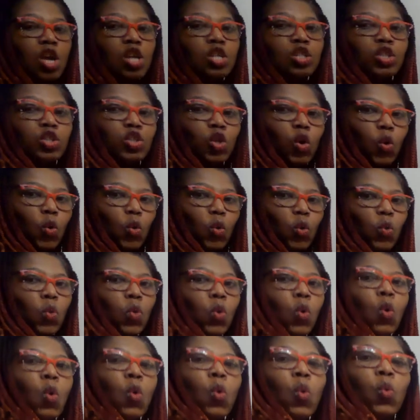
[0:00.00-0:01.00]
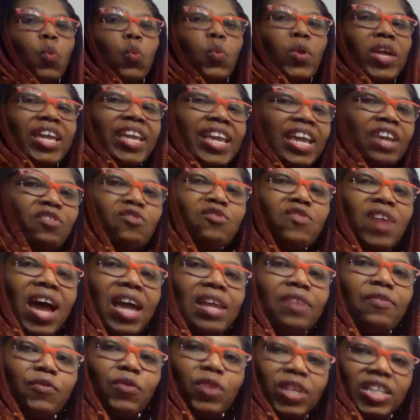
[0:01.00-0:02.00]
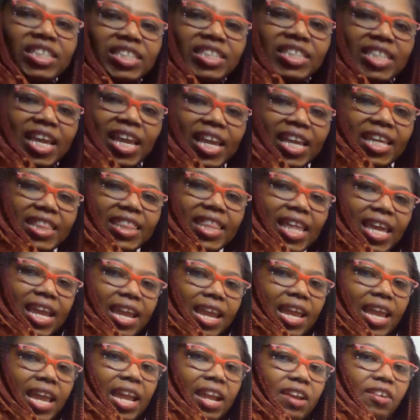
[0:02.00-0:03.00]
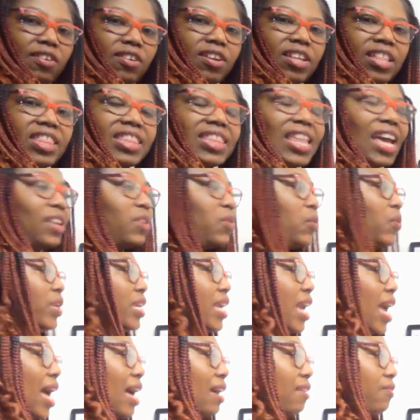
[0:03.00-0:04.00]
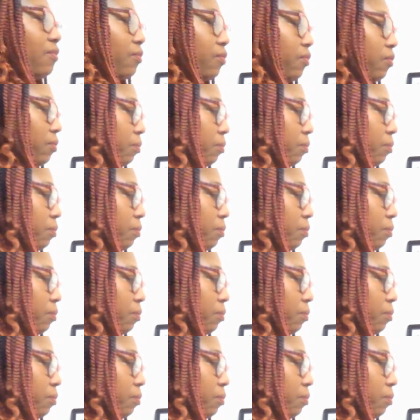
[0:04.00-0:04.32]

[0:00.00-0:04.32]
So we can rightfully say that here that we have